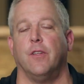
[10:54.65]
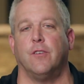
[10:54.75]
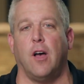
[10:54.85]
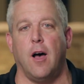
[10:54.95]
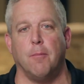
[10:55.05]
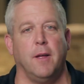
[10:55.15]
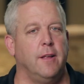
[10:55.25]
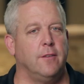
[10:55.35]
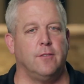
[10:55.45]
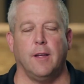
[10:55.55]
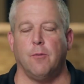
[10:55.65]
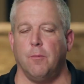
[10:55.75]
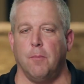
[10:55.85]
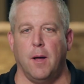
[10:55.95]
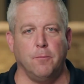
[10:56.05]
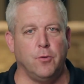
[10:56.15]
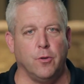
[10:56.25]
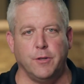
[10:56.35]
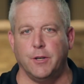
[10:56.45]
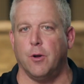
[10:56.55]
the top. It's like when mom
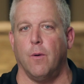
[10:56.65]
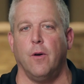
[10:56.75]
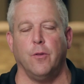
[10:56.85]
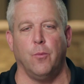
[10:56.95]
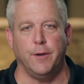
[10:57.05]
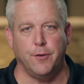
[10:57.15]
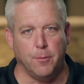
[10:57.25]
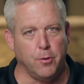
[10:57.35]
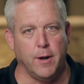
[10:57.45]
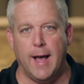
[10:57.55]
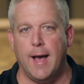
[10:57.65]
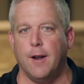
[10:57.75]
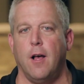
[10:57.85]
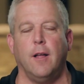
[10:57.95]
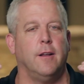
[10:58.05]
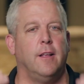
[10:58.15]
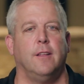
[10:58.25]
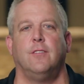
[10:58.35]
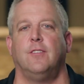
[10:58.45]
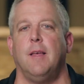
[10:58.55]
told you to go out in the winter, put a hat on.
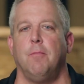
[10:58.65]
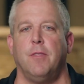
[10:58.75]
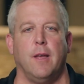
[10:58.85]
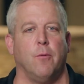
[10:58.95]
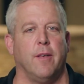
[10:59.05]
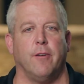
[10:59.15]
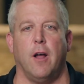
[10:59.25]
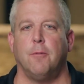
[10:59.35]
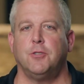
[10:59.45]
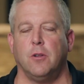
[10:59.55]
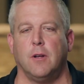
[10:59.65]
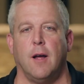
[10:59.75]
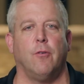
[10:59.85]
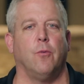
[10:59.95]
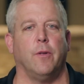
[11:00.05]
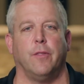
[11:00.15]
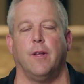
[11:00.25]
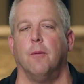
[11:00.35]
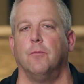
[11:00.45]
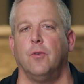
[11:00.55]
Same thing. We have an optional cover which
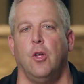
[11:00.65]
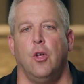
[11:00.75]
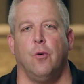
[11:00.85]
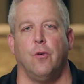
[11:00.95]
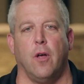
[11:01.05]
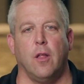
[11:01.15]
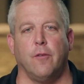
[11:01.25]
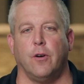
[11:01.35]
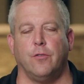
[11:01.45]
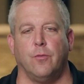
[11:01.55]
comes with all of our